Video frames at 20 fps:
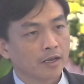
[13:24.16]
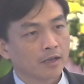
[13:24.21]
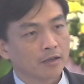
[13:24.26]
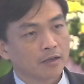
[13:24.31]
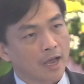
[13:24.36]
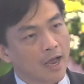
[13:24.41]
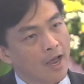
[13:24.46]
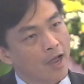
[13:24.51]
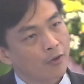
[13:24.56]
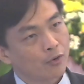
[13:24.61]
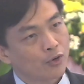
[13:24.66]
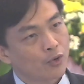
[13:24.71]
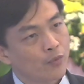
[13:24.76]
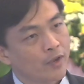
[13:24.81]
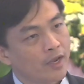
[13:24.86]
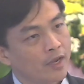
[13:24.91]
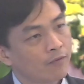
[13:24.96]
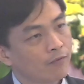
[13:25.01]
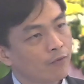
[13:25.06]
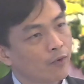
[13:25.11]
How do we
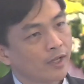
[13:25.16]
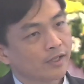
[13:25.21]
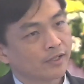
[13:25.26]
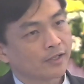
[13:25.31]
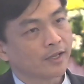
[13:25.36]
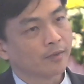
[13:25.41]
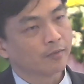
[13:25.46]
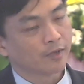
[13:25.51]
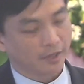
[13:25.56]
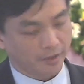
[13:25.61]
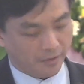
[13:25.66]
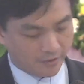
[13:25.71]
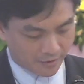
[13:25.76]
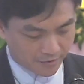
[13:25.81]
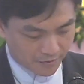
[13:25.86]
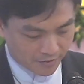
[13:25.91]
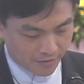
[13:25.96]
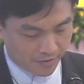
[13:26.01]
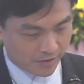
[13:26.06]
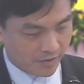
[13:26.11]
influence them then?
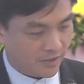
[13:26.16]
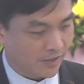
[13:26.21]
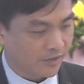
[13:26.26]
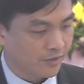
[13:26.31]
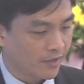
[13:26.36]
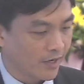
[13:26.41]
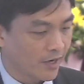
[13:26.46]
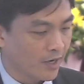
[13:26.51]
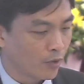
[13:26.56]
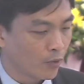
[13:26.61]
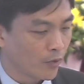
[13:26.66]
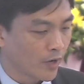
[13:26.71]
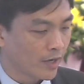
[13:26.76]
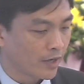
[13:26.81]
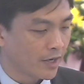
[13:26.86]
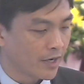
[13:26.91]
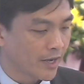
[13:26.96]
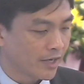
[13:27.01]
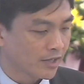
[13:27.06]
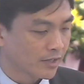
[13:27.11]
Let's take a look at the
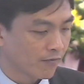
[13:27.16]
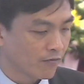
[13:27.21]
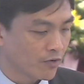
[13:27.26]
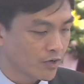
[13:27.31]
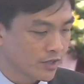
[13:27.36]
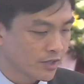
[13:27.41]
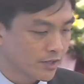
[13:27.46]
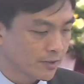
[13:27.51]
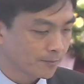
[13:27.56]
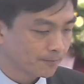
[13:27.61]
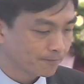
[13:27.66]
next verse.